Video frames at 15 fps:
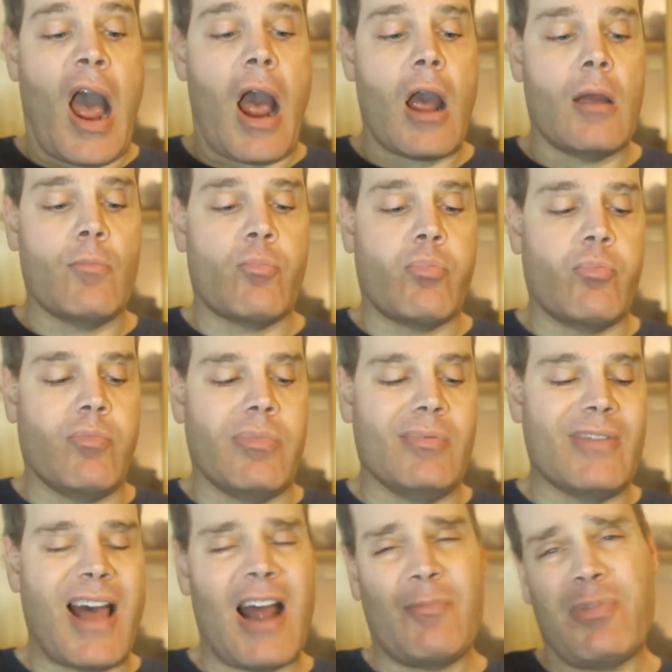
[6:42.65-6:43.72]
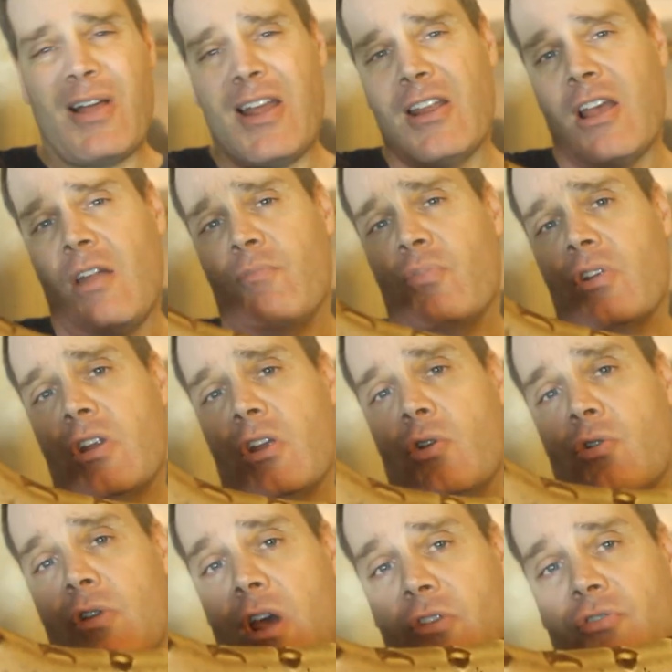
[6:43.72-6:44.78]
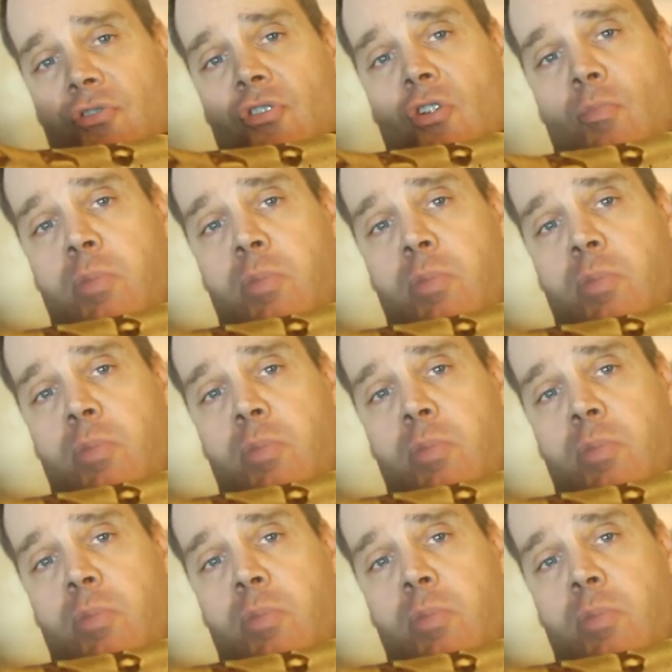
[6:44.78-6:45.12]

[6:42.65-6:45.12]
I'm not planning on breeding her next year.